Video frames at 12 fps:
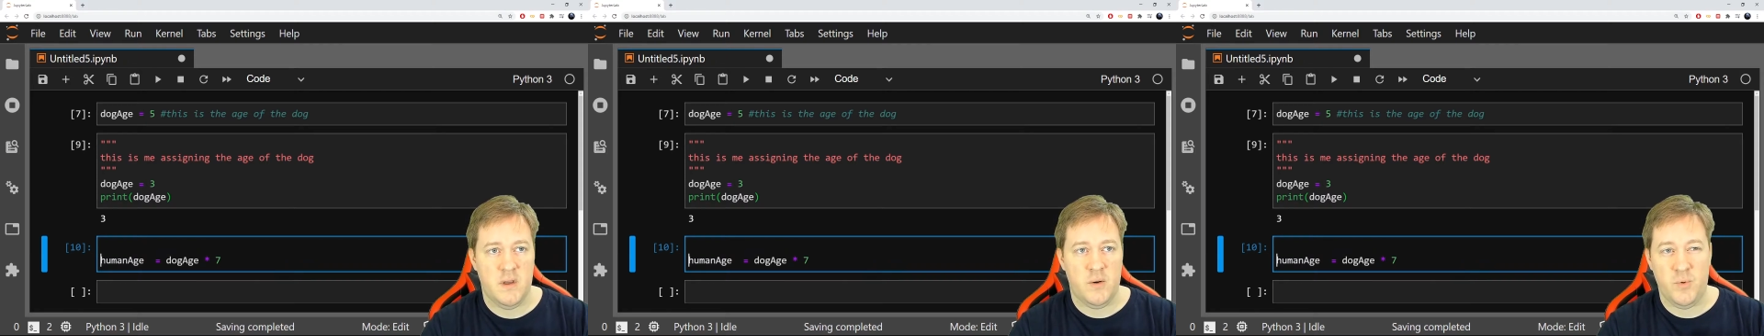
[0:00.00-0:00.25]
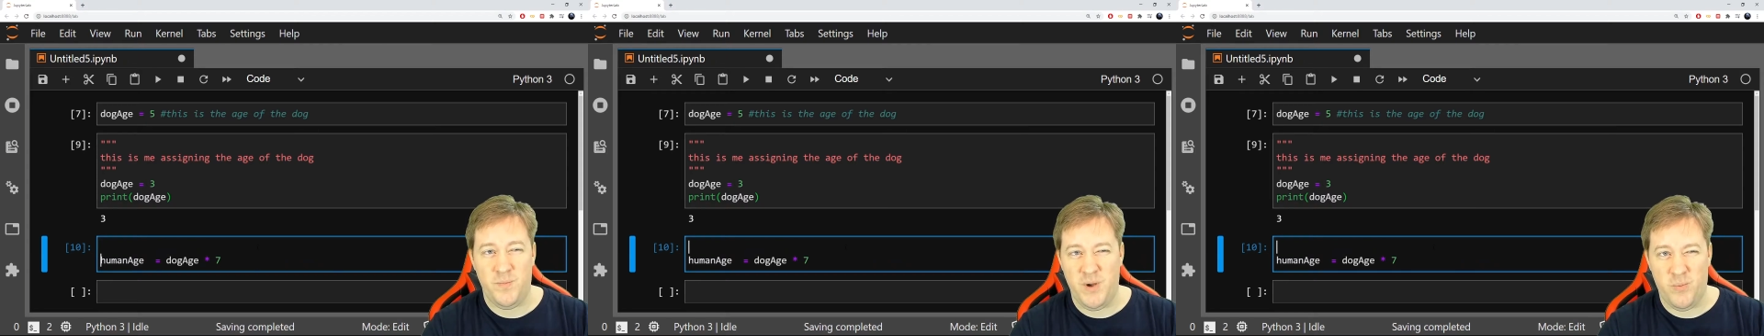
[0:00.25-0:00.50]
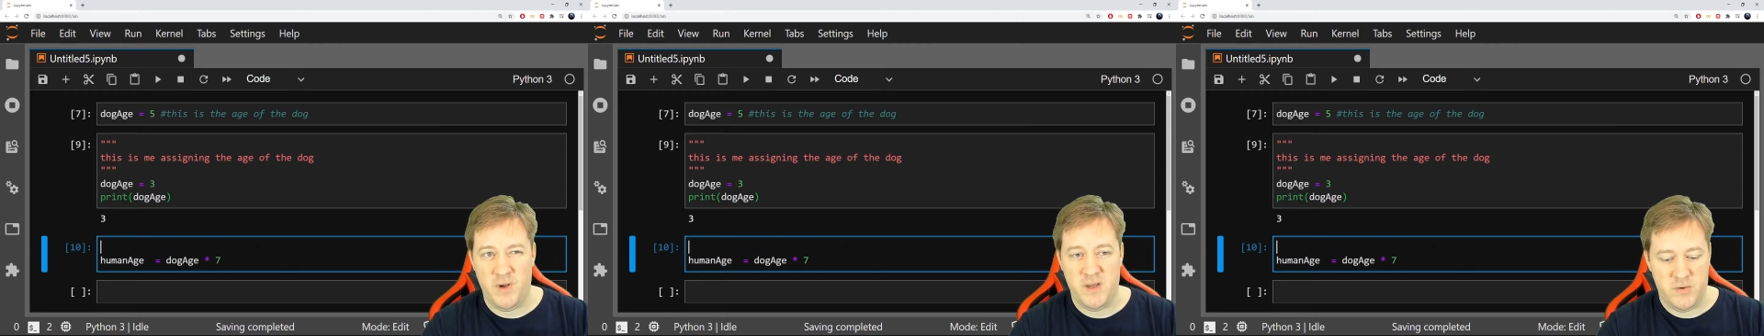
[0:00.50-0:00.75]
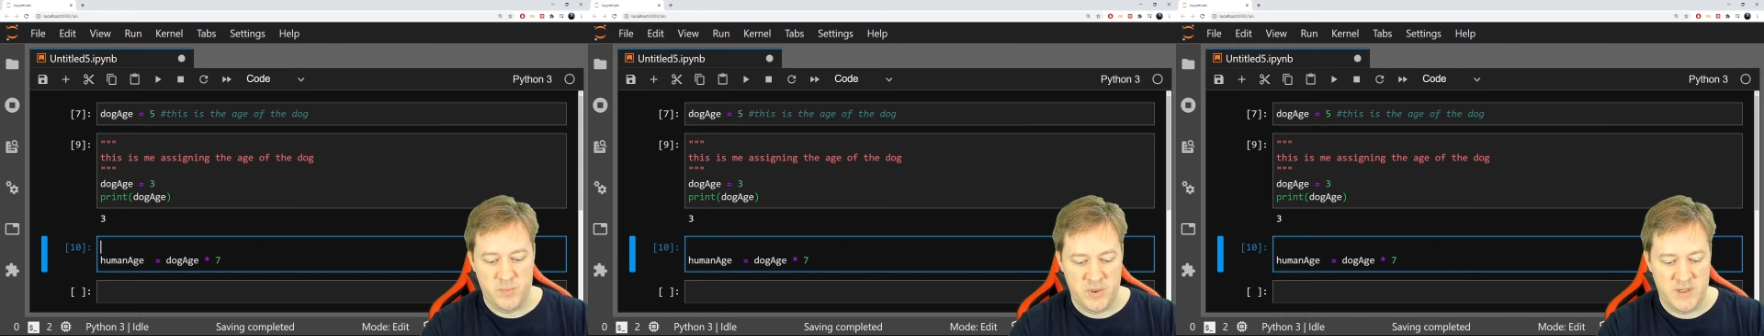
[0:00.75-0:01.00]
Would be
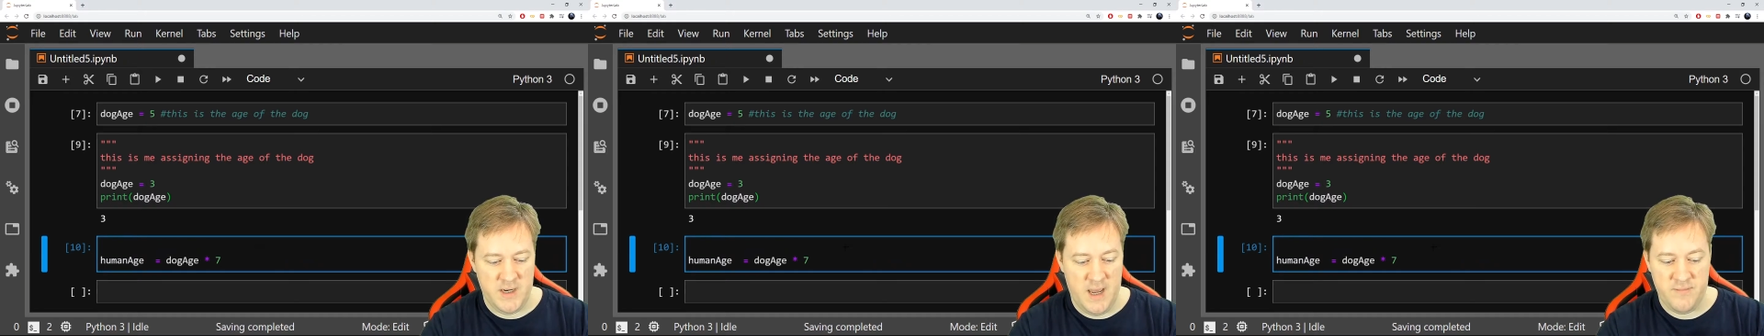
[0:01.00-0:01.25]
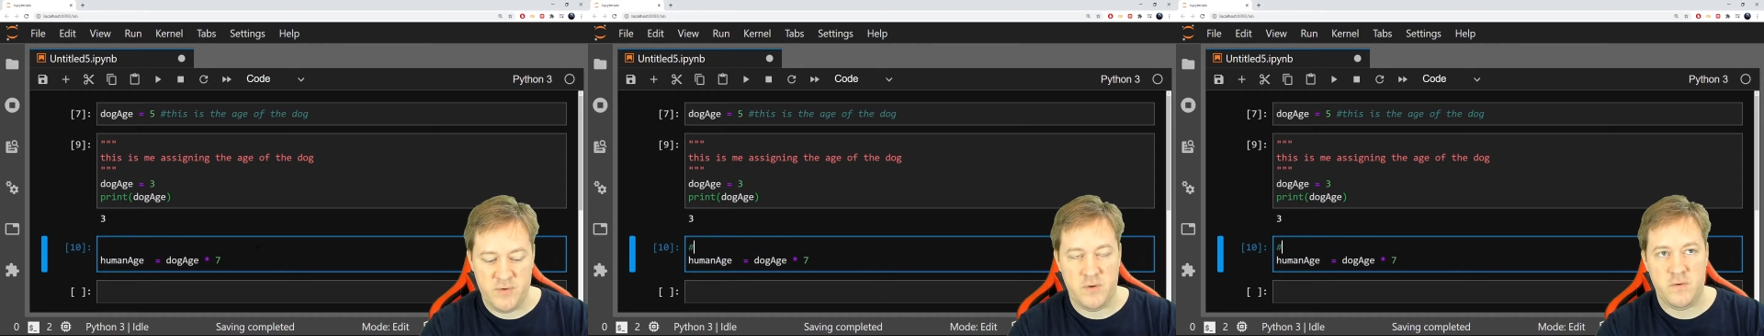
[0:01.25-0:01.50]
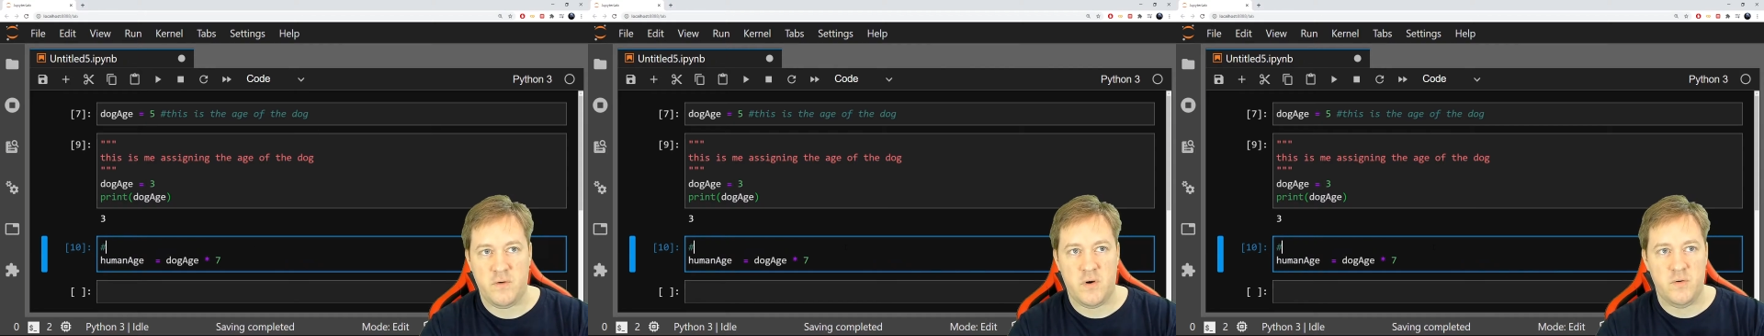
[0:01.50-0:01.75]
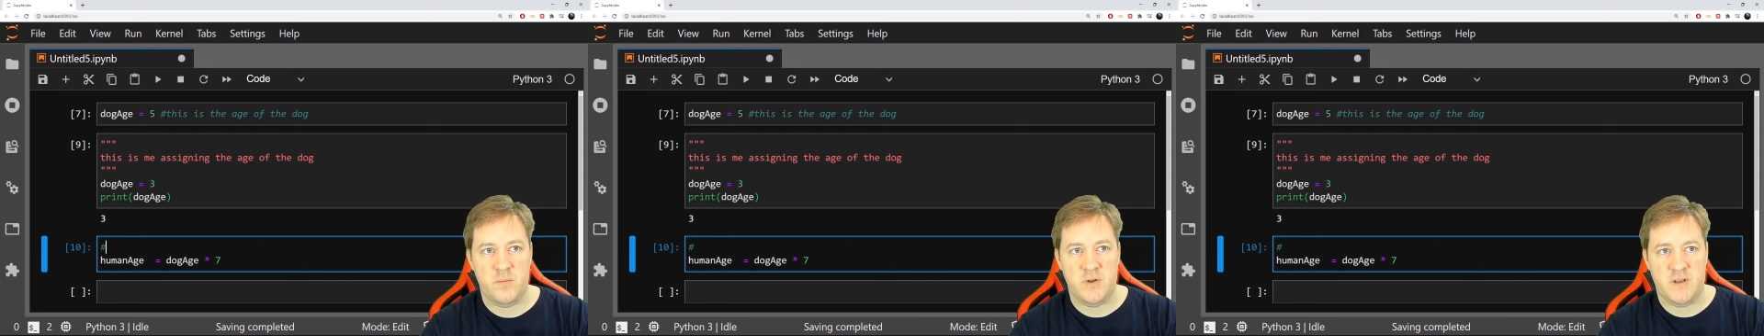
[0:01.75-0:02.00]
weird to put it after the
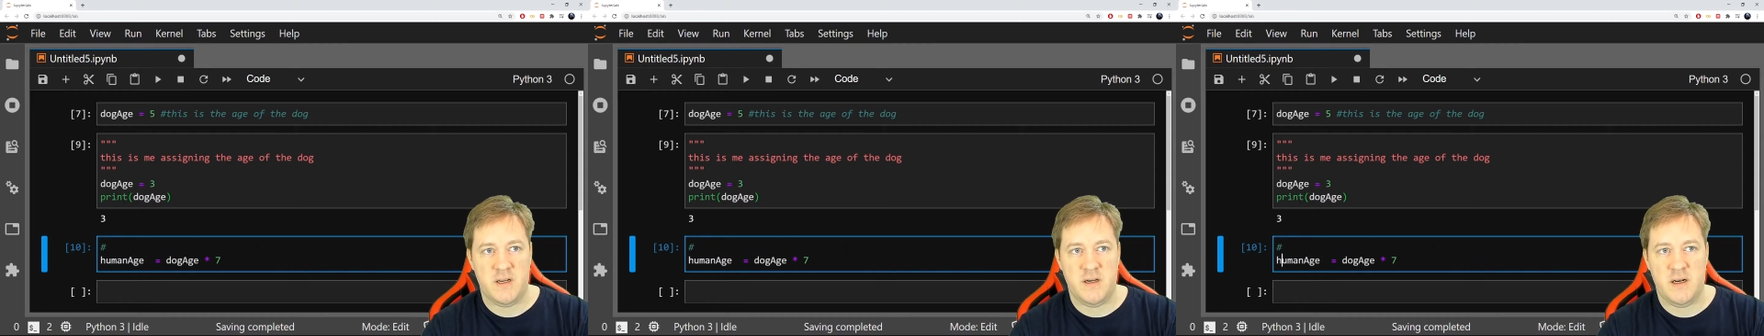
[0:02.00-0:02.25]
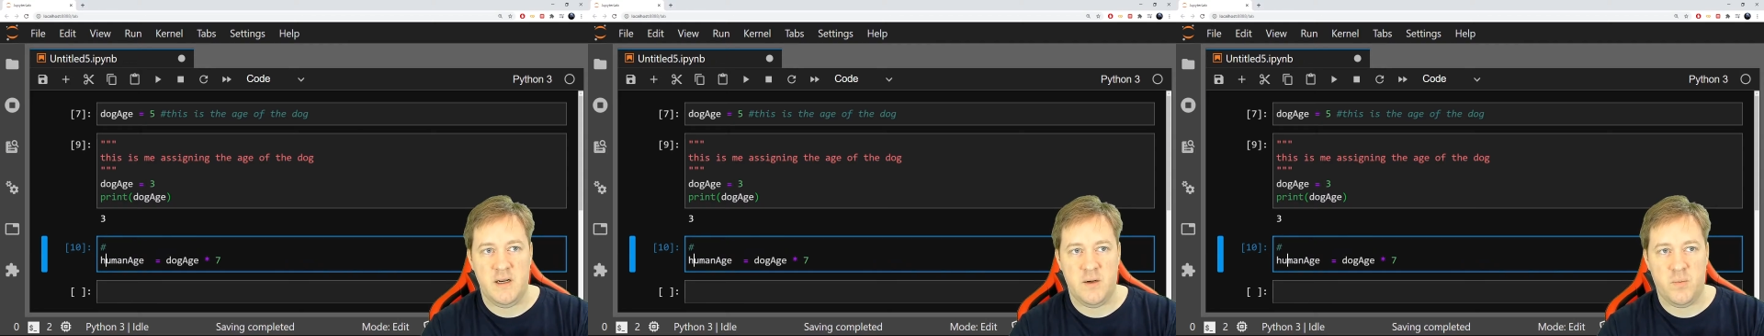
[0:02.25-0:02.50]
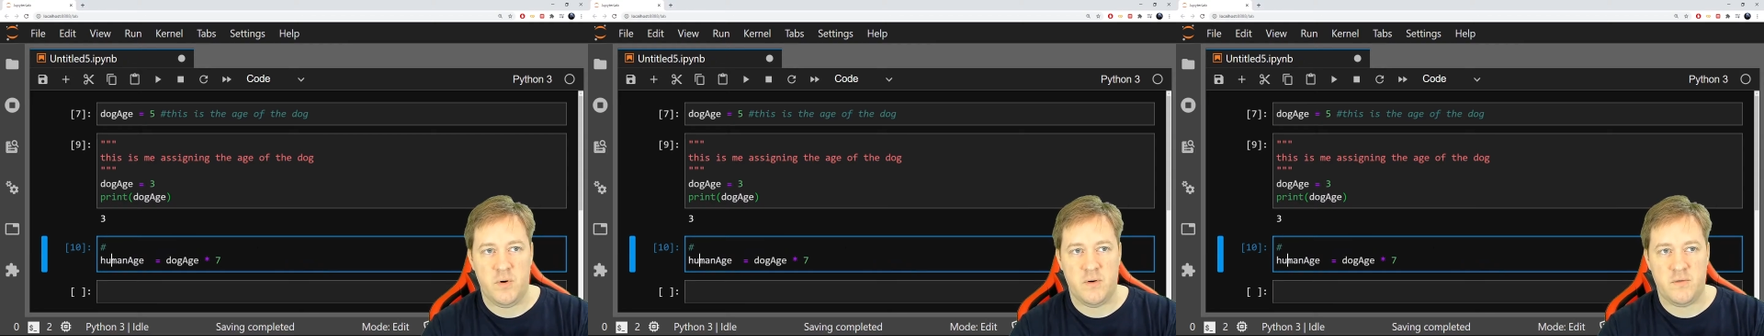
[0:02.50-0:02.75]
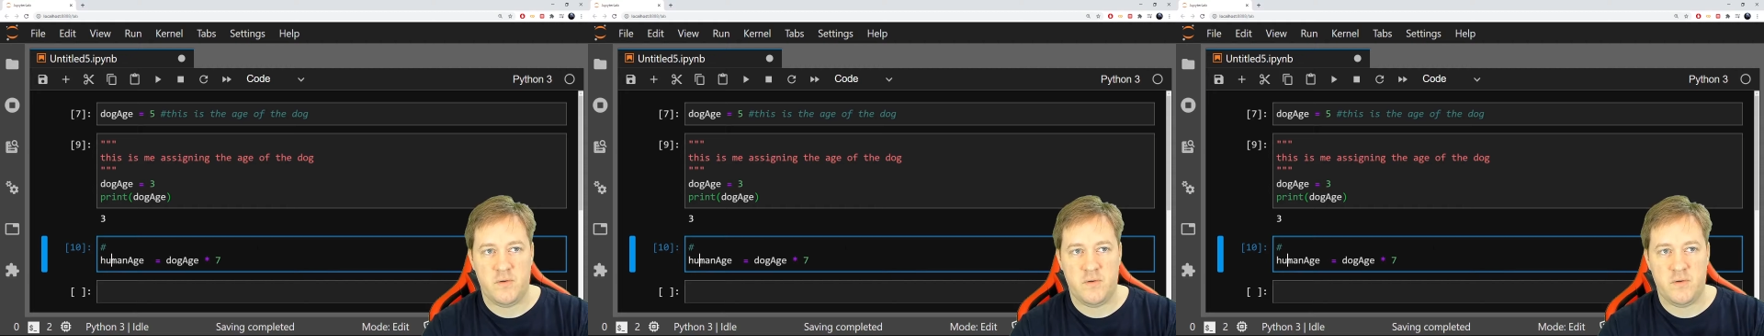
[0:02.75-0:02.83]
code, but technically it works.